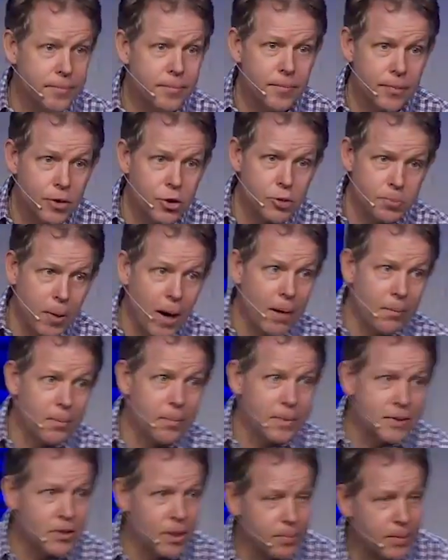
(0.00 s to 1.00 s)
There's
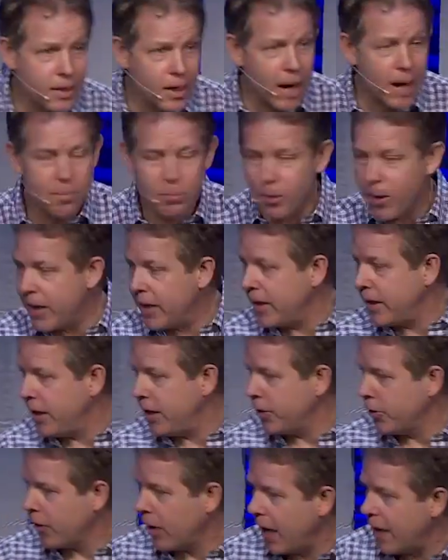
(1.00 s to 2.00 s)
probably something operating
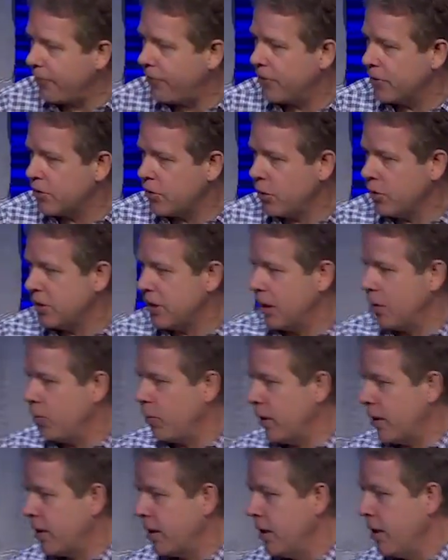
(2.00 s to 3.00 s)
in your life associated
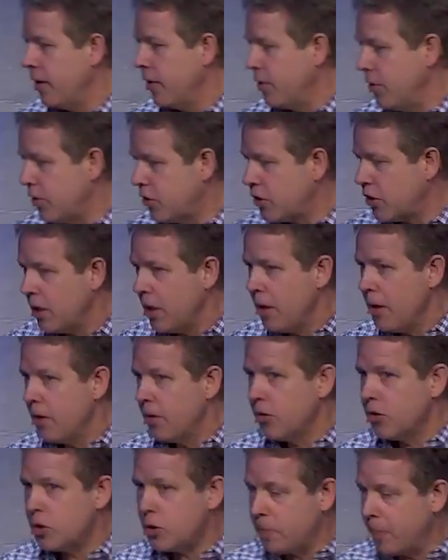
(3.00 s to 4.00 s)
with this
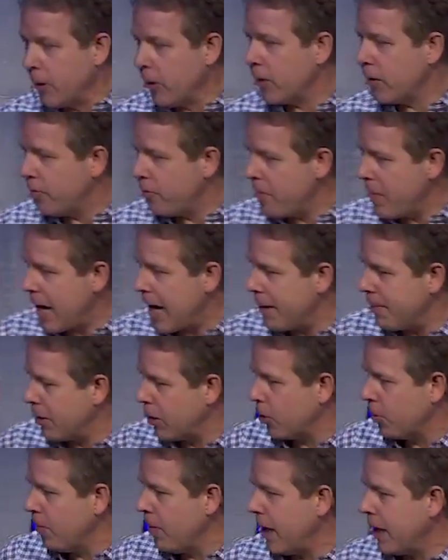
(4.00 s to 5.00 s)
spirit of mammon
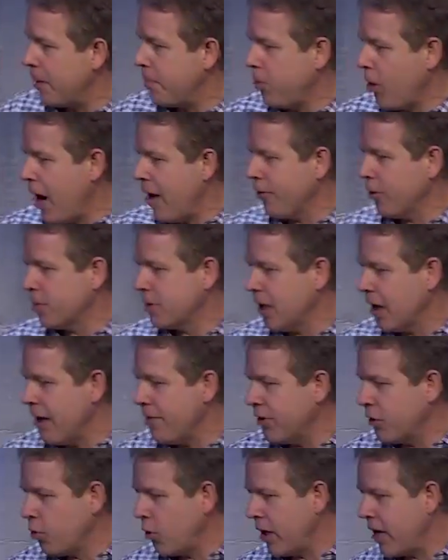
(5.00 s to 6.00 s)
or money. Proverbs
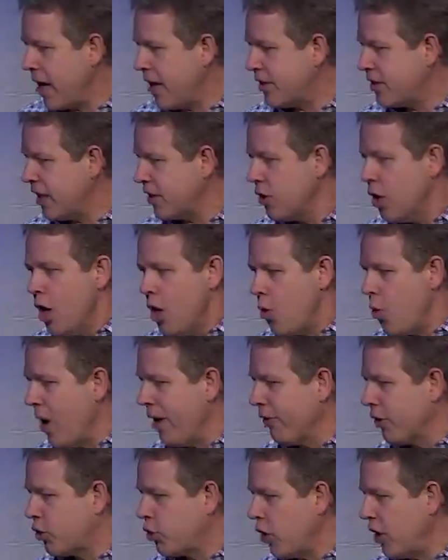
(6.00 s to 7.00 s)
11 28 says,
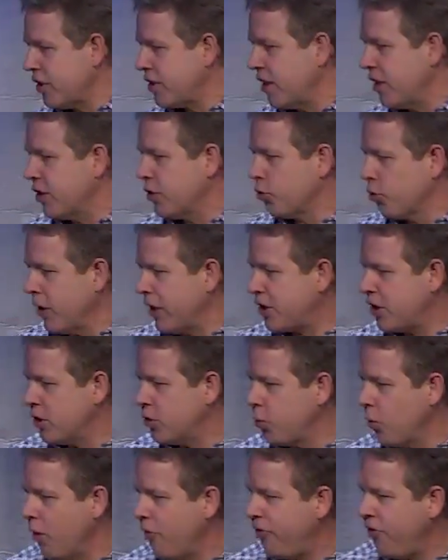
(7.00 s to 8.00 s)
Whoever trusts in his riches
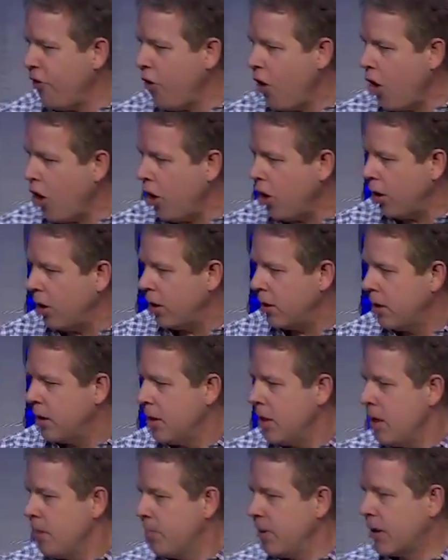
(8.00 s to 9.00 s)
will fall,
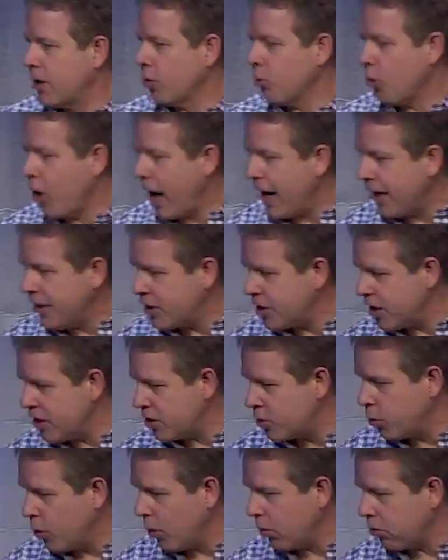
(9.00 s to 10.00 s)
but the
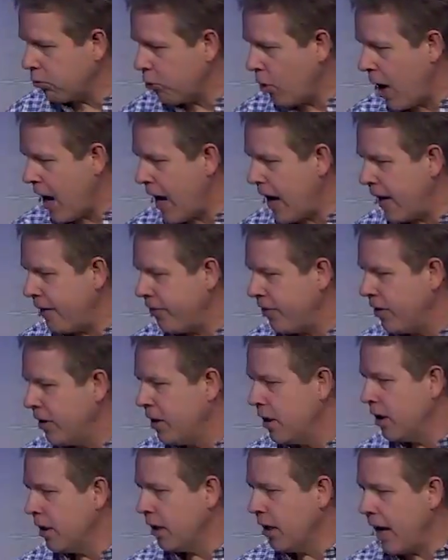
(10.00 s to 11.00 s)
righteous will thrive
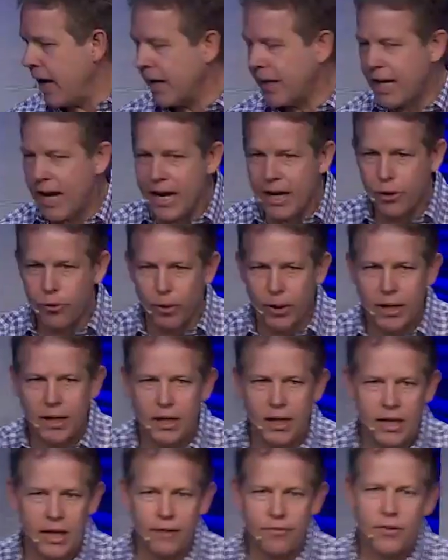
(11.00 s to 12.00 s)
like a green
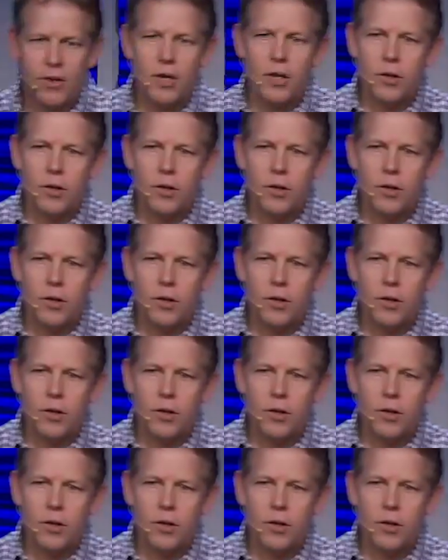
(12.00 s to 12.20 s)
leaf.